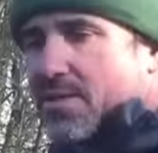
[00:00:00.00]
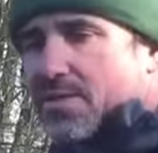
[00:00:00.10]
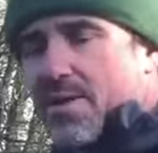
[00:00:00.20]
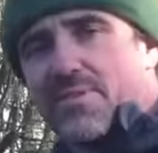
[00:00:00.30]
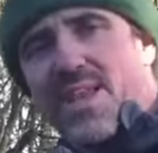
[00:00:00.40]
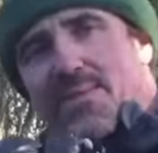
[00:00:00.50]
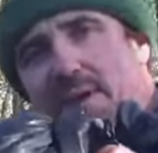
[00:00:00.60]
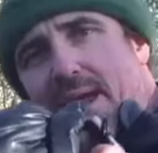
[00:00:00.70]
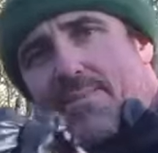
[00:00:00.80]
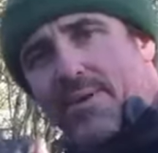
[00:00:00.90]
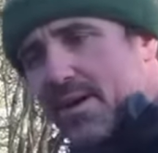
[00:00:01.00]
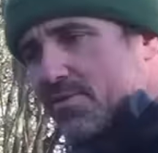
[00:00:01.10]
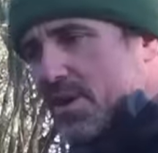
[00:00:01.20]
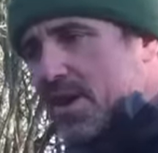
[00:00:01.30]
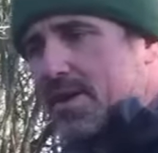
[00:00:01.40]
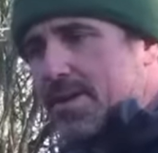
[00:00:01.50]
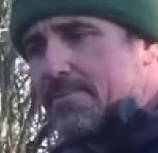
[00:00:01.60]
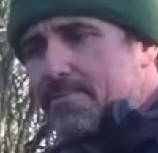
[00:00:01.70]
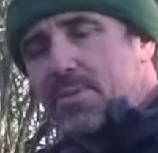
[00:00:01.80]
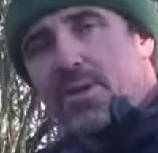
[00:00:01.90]
because I was hammock camping. I've got a
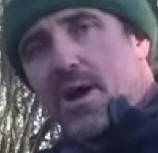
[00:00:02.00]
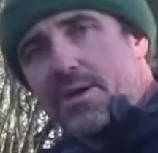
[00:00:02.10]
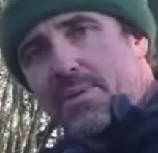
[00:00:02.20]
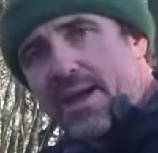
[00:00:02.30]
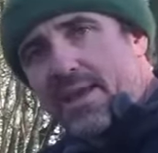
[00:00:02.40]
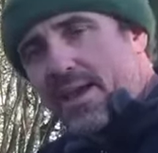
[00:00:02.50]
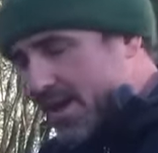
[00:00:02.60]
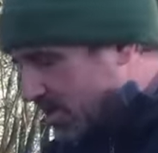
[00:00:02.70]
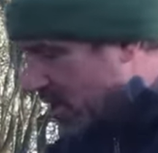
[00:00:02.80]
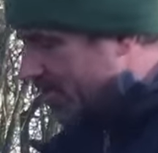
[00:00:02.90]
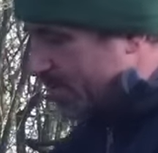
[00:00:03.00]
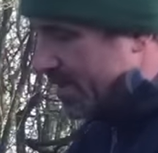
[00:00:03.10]
under blanket and a top